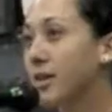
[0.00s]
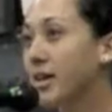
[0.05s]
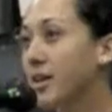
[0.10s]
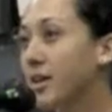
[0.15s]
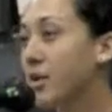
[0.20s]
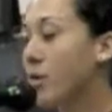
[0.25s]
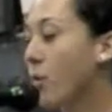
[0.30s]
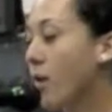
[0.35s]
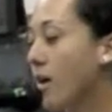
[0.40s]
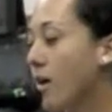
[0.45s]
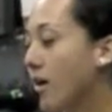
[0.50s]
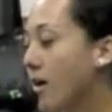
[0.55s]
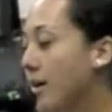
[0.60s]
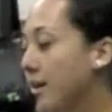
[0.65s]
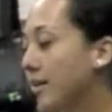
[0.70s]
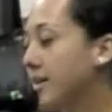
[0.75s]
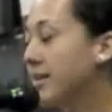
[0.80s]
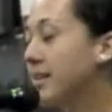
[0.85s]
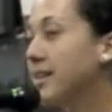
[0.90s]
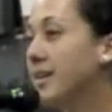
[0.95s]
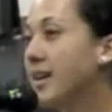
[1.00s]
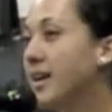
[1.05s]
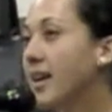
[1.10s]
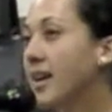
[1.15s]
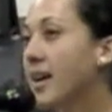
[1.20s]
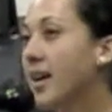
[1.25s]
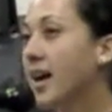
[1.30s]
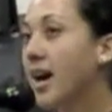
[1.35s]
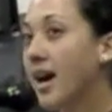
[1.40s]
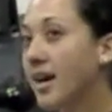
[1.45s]
We Are Guam,
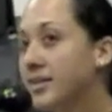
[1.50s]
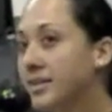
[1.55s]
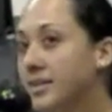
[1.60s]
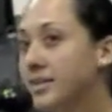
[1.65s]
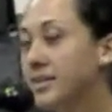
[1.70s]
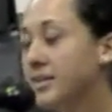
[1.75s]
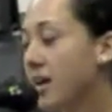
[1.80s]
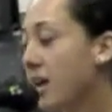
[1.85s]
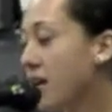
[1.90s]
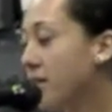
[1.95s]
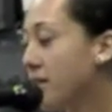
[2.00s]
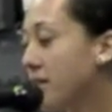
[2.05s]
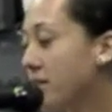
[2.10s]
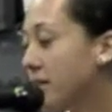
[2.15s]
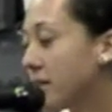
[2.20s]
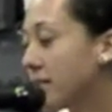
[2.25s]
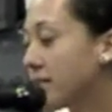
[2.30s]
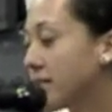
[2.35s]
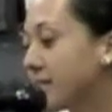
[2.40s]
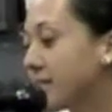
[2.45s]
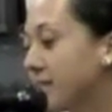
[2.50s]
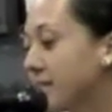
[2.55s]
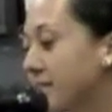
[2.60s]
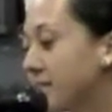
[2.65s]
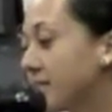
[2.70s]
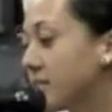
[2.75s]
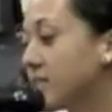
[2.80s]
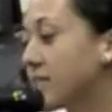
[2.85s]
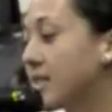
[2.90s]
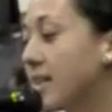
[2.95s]
as a daughter of a
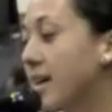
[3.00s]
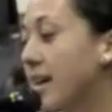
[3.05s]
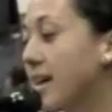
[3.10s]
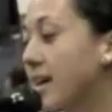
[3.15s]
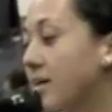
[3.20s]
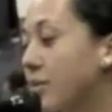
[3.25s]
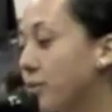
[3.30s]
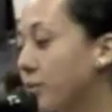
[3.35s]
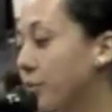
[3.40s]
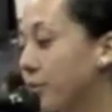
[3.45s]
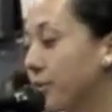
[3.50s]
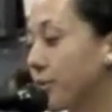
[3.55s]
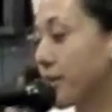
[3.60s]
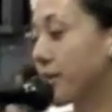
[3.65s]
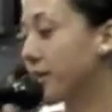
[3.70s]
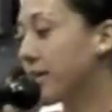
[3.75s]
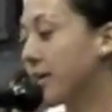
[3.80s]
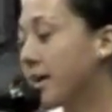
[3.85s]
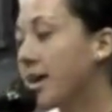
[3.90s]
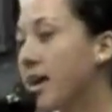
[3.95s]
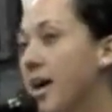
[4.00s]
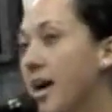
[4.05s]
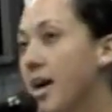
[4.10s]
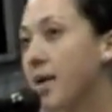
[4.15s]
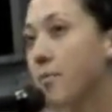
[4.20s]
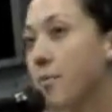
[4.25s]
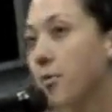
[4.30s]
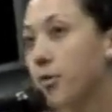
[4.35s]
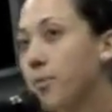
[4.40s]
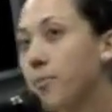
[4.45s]
Susajan landowner,
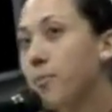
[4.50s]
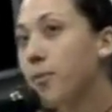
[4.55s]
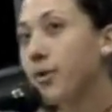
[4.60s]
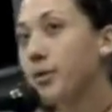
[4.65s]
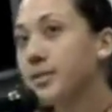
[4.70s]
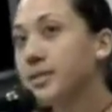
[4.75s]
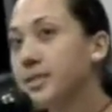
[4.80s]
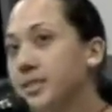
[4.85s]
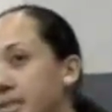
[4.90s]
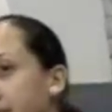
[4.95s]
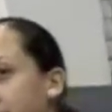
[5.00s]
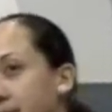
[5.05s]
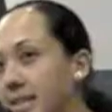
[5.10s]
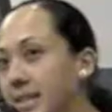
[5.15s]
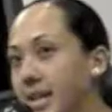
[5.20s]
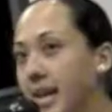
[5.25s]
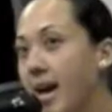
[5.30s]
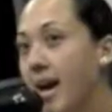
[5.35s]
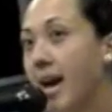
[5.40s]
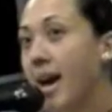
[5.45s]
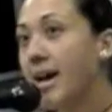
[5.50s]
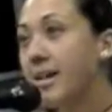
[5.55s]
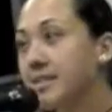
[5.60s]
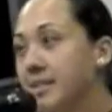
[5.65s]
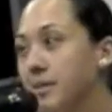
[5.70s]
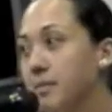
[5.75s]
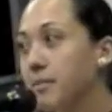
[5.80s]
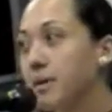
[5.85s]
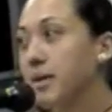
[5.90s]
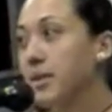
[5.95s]
and more importantly,
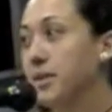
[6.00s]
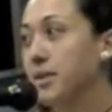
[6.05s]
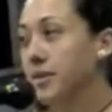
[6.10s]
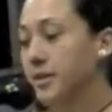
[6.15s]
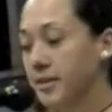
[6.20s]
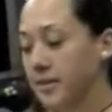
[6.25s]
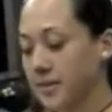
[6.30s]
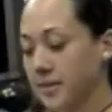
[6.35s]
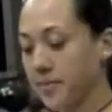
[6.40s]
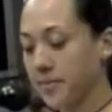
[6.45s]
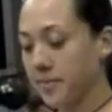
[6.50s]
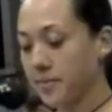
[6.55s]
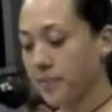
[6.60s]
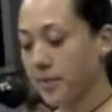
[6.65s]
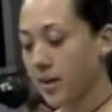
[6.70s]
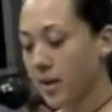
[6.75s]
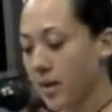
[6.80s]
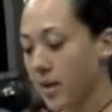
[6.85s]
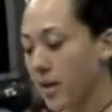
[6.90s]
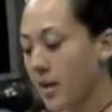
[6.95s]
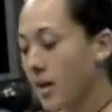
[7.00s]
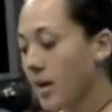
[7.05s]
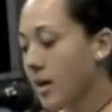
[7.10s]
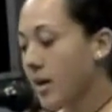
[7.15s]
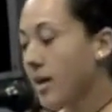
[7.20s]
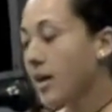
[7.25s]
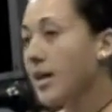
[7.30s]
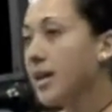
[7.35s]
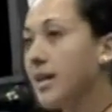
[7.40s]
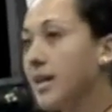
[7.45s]
as a mother.
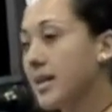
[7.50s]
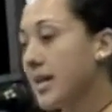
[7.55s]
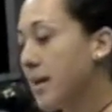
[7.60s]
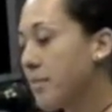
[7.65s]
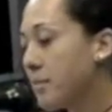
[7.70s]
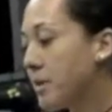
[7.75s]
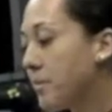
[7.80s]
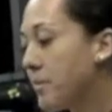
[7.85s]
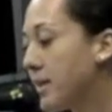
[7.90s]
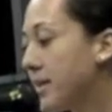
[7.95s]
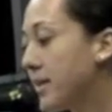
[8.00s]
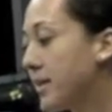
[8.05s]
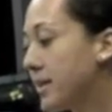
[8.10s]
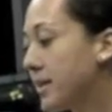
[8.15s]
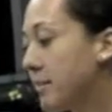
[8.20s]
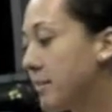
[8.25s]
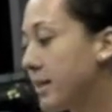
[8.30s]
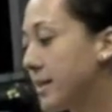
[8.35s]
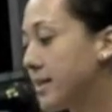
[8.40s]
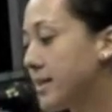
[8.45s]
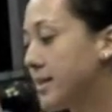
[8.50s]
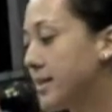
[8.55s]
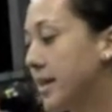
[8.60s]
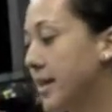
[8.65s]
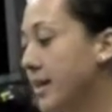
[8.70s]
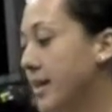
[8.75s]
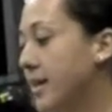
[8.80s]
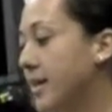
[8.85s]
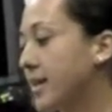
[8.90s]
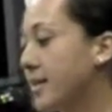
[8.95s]
Let me begin by
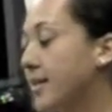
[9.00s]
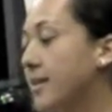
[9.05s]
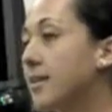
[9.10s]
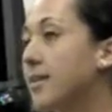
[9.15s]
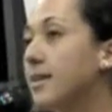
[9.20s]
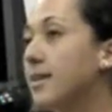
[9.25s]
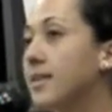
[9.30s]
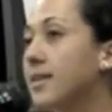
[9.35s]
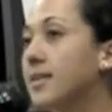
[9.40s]
saying